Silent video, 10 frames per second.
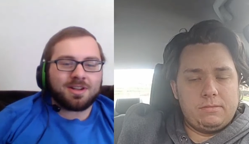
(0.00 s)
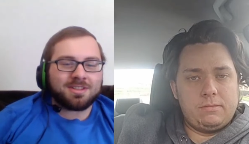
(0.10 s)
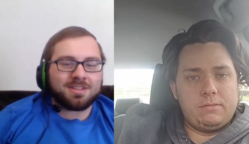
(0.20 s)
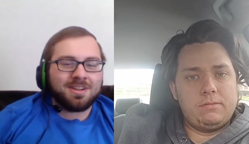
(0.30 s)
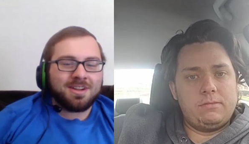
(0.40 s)
Speaker 1: is
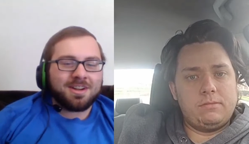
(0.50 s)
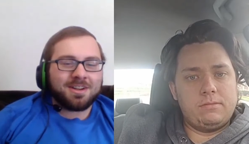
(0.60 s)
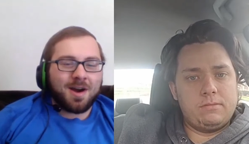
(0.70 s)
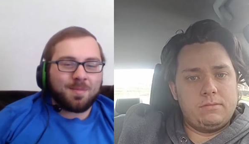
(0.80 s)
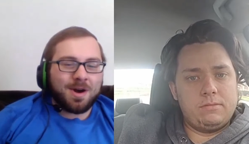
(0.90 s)
ready to
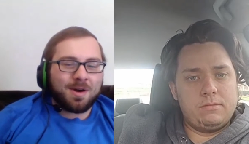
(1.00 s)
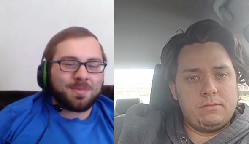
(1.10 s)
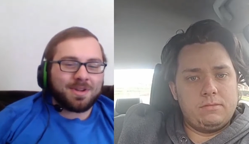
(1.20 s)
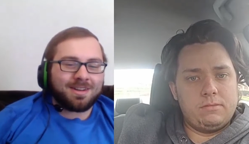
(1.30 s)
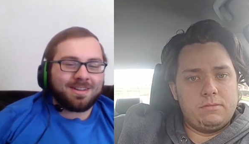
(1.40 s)
come
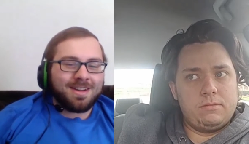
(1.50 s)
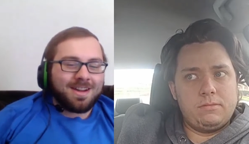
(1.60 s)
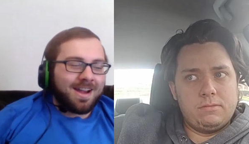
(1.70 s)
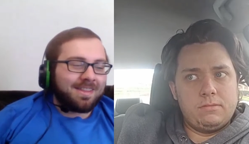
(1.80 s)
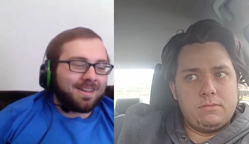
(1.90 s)
up, and
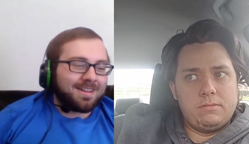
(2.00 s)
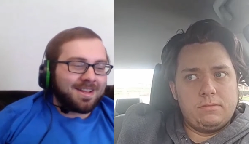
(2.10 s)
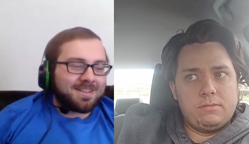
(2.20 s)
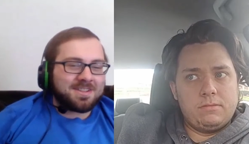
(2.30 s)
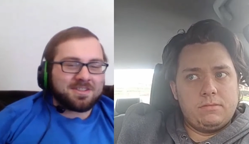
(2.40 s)
I
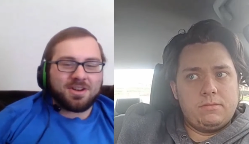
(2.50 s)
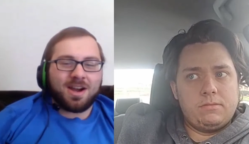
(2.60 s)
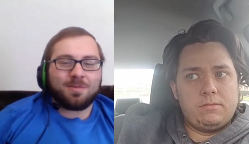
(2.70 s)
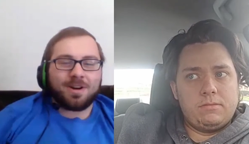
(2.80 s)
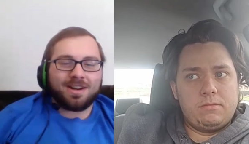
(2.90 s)
think that's his
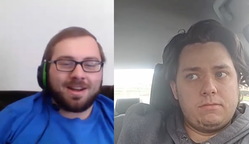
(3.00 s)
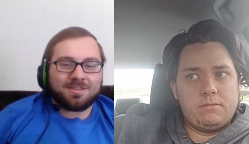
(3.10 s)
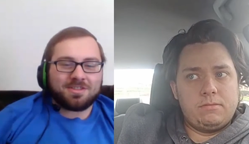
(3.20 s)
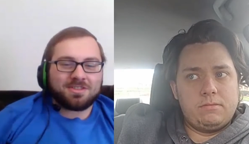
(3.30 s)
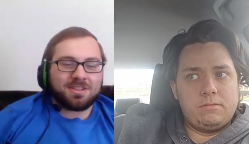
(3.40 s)
job right
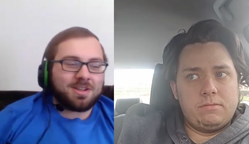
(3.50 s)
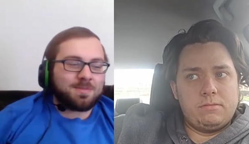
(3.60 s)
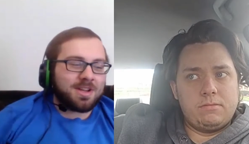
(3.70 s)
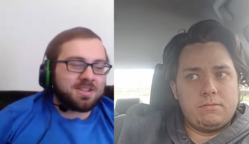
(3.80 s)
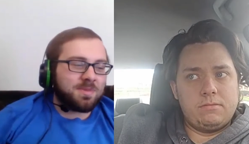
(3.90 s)
now is just to
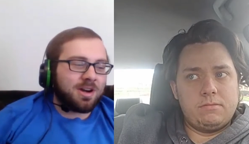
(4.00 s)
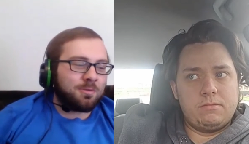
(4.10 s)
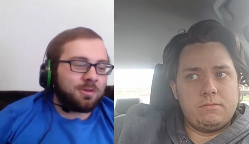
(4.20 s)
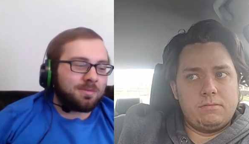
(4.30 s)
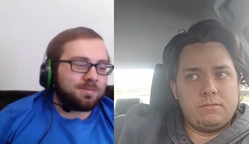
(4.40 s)
keep that
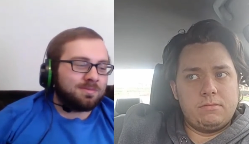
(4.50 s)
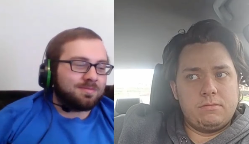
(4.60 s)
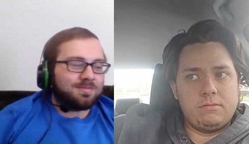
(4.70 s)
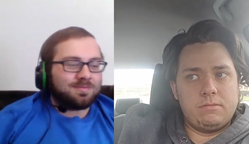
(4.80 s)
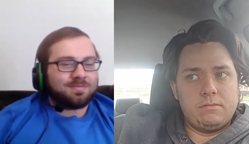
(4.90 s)
spot warm.
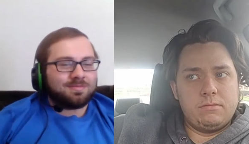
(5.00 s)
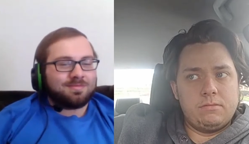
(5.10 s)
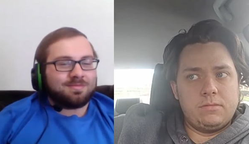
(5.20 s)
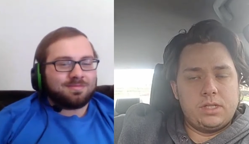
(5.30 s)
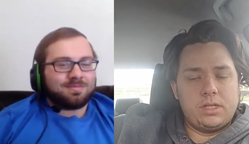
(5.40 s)

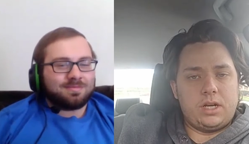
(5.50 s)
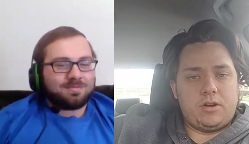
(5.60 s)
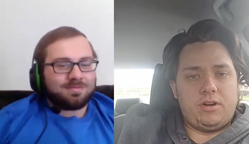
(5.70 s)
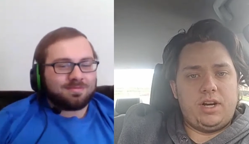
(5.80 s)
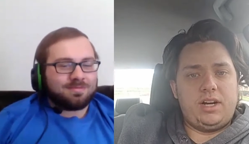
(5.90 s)

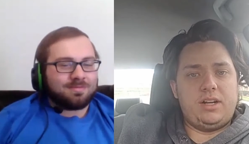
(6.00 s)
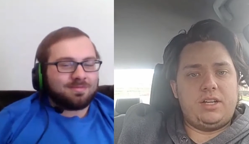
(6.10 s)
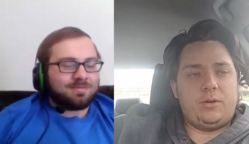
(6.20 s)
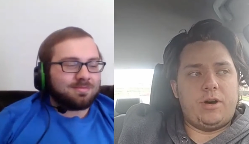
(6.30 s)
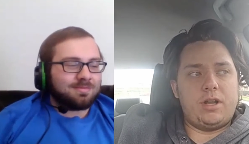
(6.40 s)
Speaker 2: Agreed.
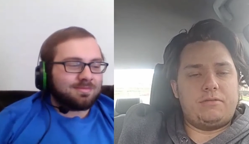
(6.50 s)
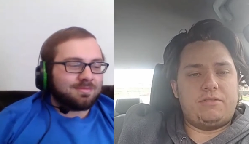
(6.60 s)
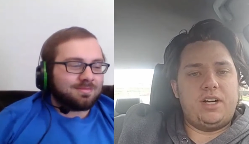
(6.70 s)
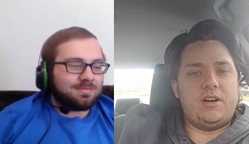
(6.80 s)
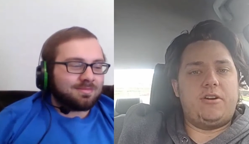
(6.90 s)
Until Wander
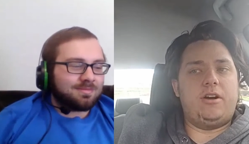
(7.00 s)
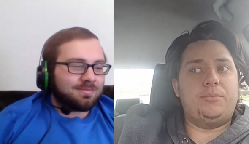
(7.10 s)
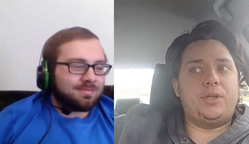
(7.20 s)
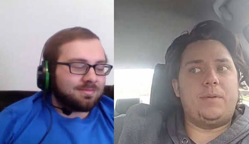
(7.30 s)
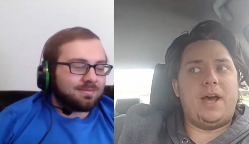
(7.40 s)
Franco
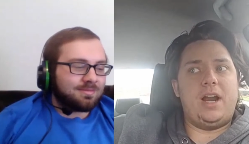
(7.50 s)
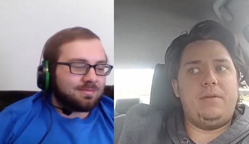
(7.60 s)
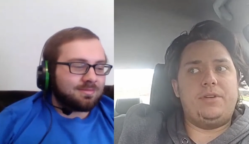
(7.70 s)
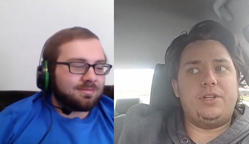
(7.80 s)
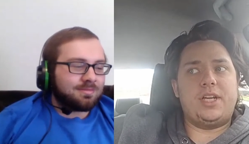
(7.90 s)
comes up,
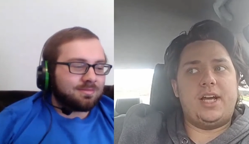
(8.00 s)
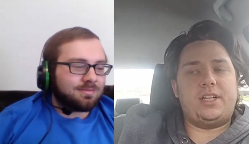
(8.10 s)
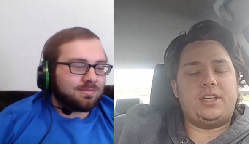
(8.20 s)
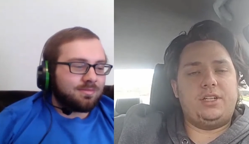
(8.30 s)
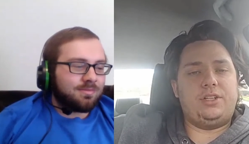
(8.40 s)
Adam just
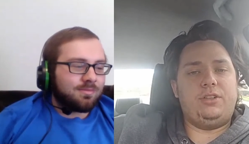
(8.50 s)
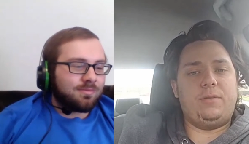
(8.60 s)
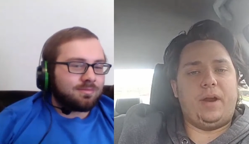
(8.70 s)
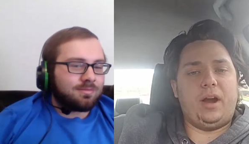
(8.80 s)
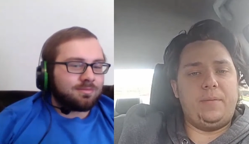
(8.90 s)
has to do
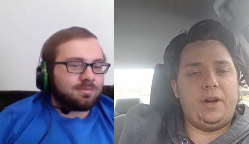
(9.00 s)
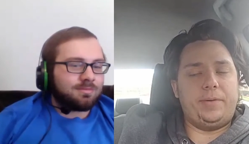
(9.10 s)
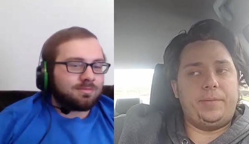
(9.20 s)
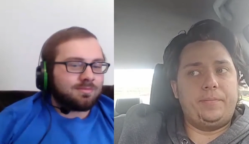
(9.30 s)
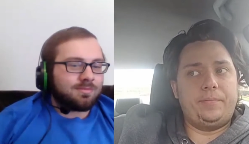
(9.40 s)
the bare
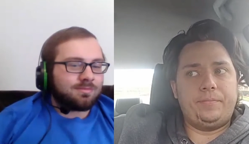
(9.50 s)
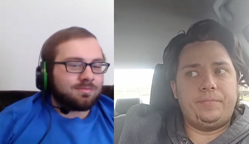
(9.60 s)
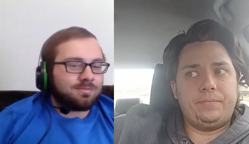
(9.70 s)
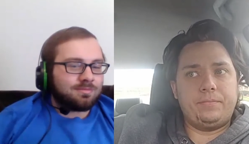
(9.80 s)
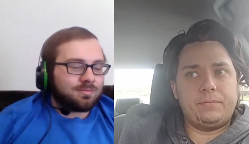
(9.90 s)
minimum.
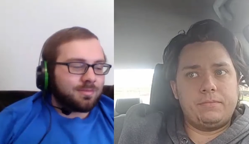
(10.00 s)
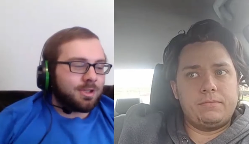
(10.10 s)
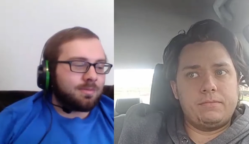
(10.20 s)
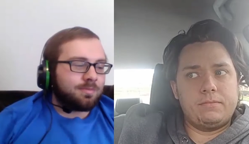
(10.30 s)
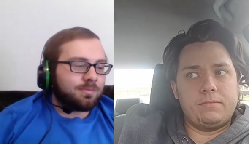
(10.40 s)

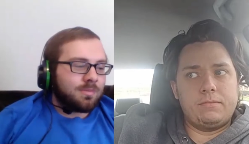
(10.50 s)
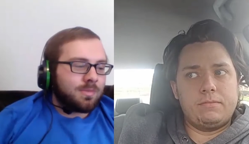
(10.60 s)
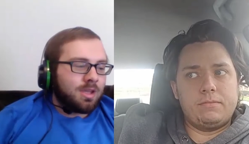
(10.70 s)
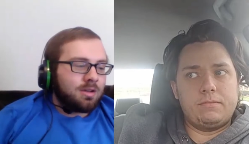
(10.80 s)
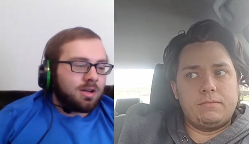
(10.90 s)
Speaker 1: Yep.
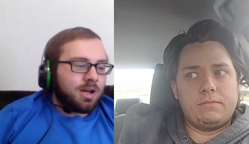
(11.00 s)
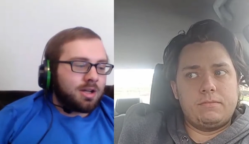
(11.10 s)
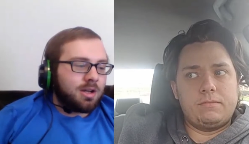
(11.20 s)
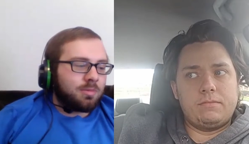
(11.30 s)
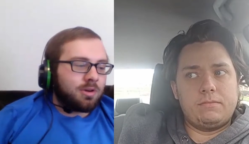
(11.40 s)
Uh,